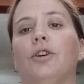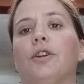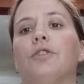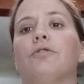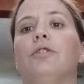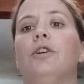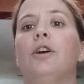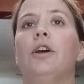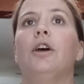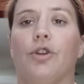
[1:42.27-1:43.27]
not
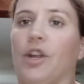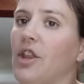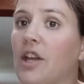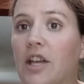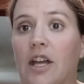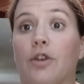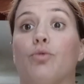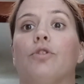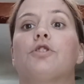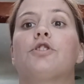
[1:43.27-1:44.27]
corners I
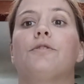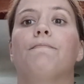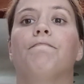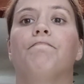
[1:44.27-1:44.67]
can't wash.